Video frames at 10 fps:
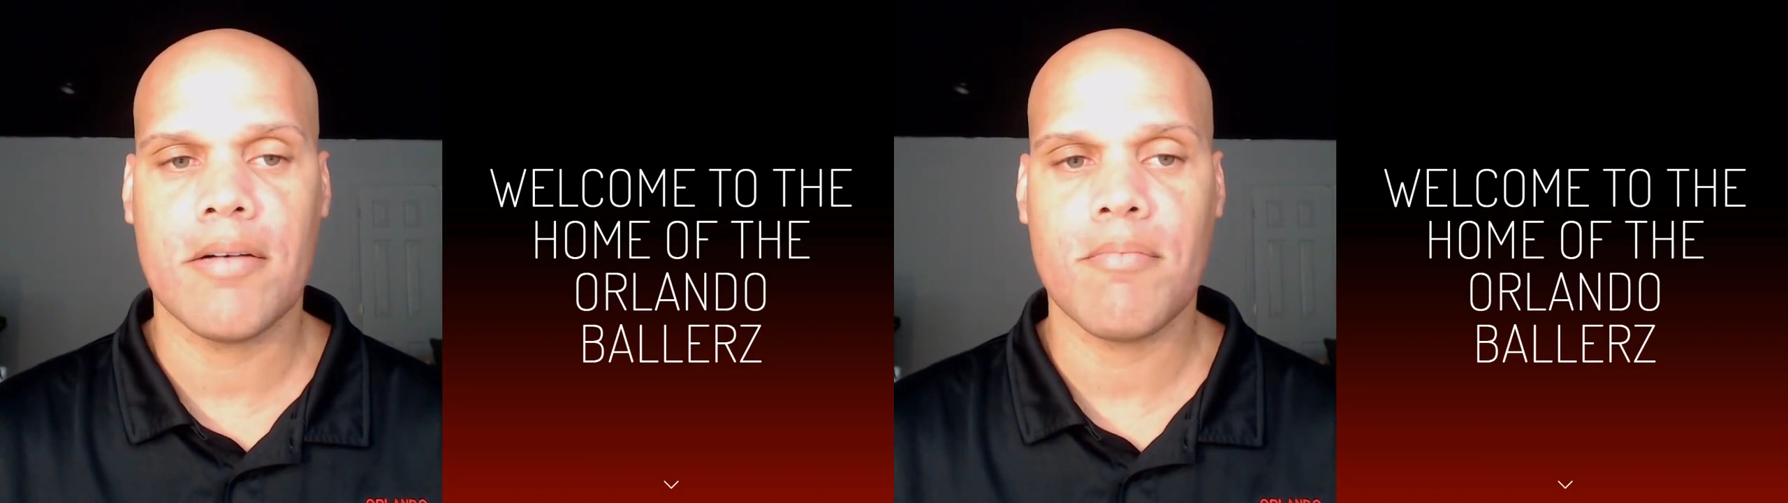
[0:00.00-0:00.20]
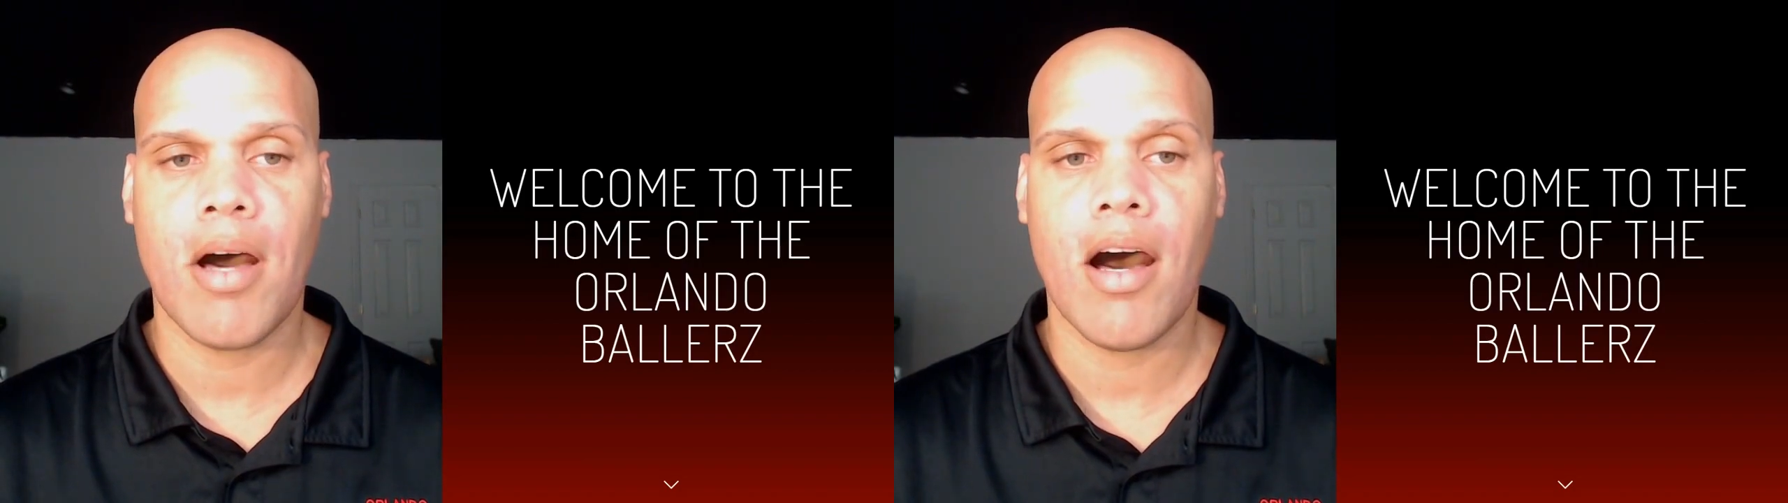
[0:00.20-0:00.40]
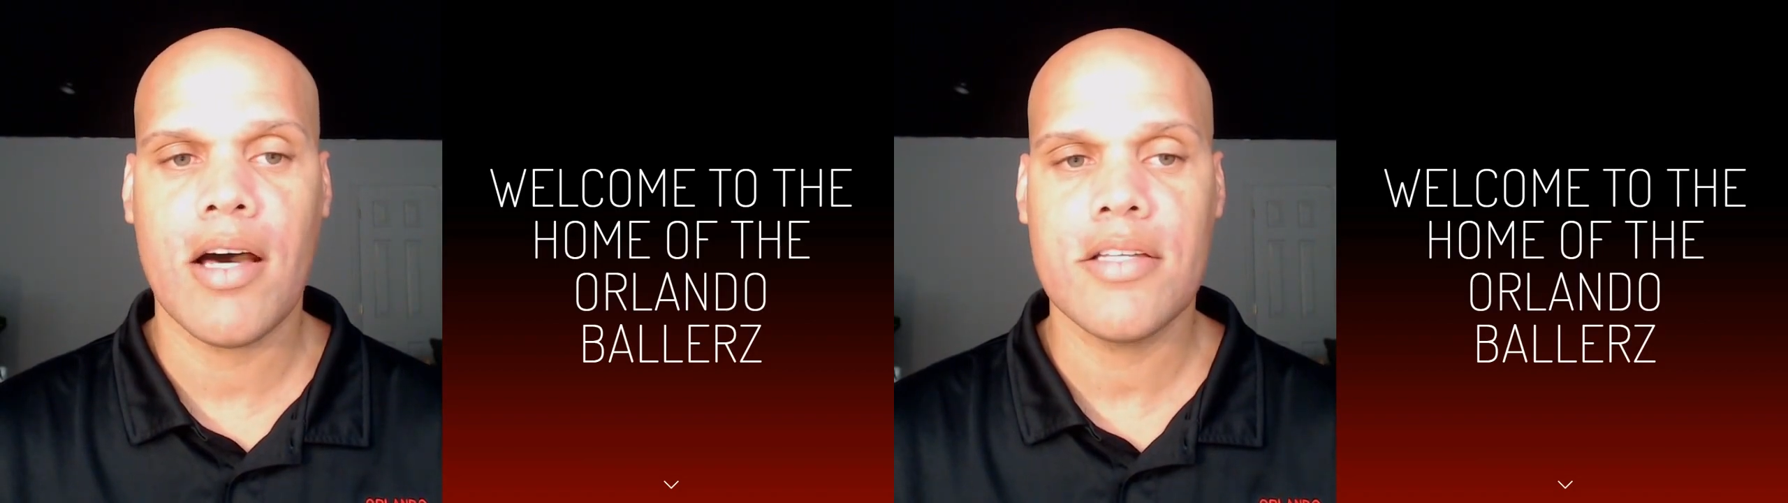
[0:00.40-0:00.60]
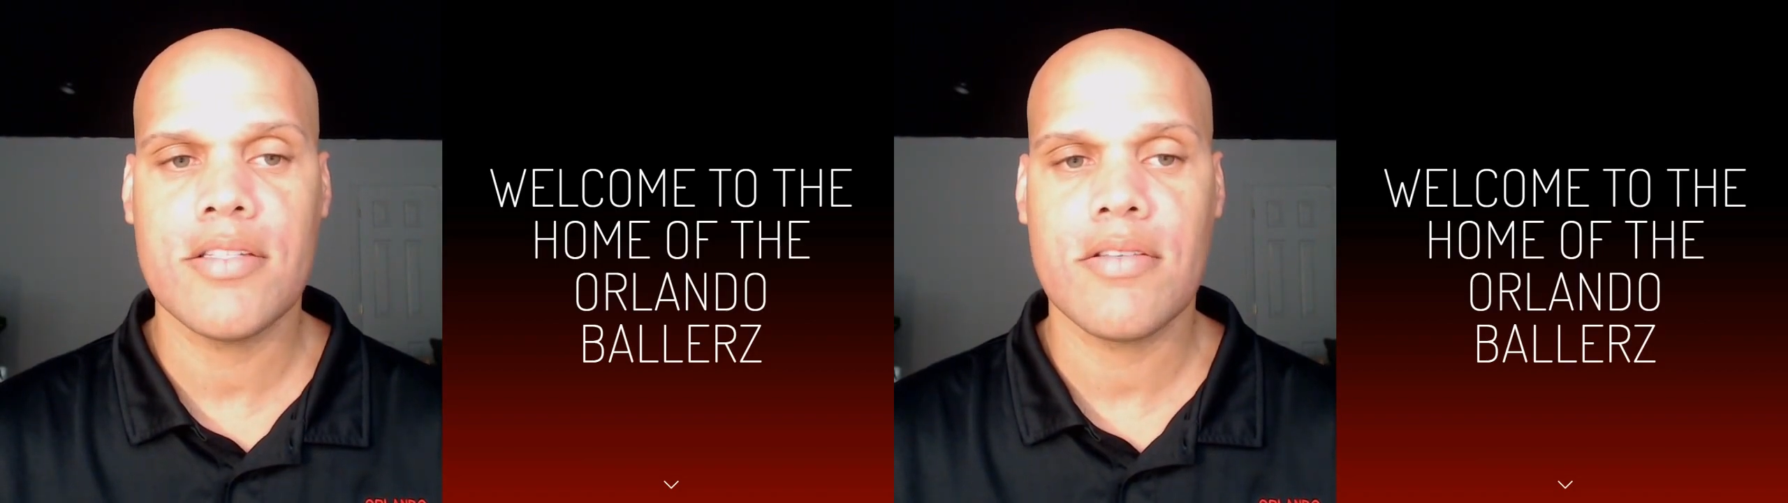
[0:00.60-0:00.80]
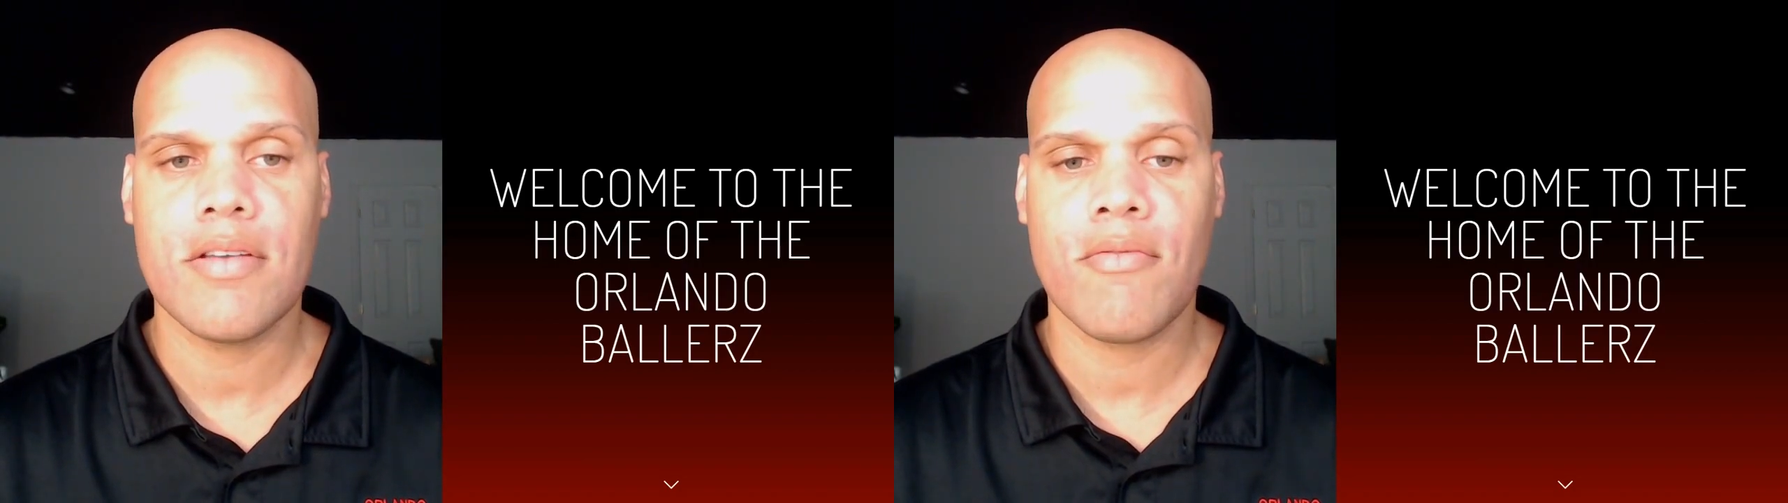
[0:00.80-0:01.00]
pause
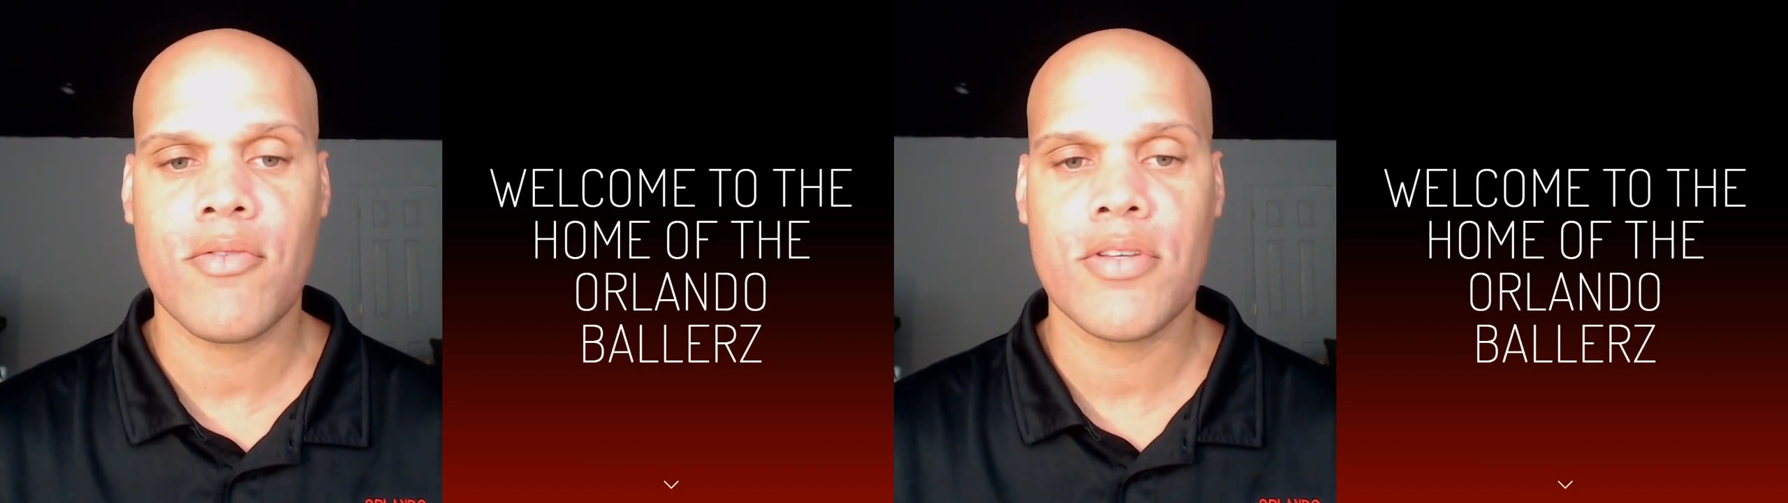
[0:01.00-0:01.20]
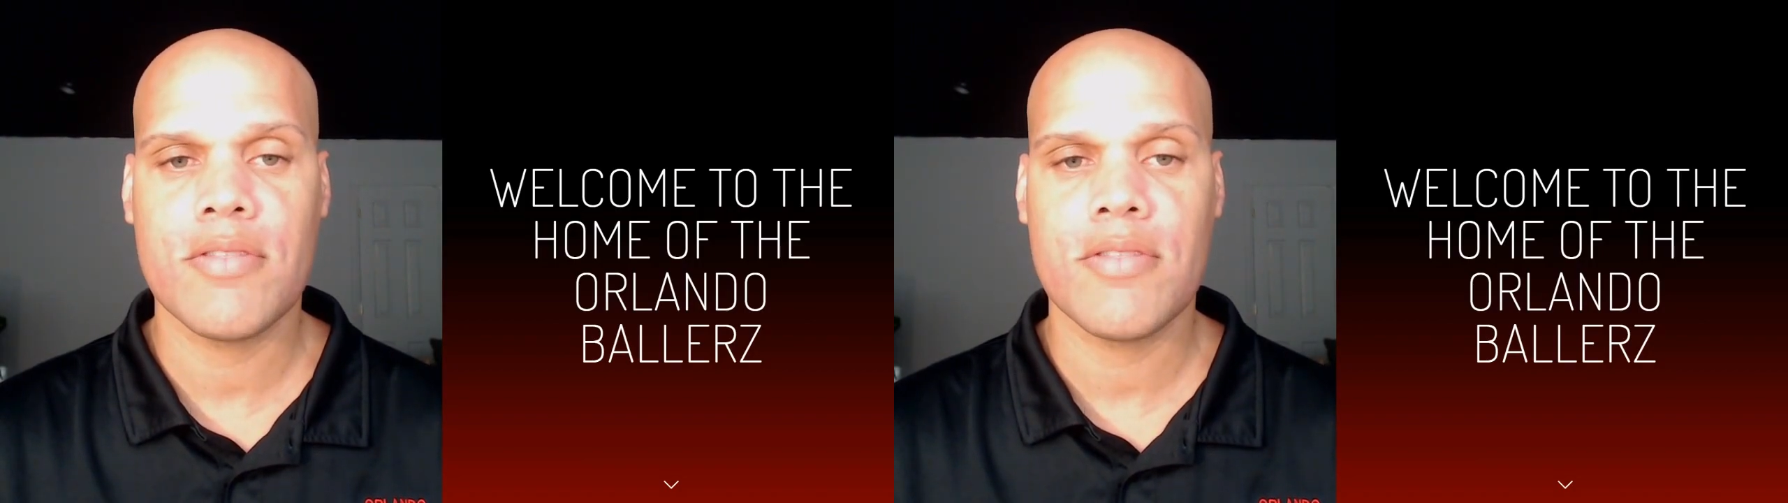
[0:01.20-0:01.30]
for this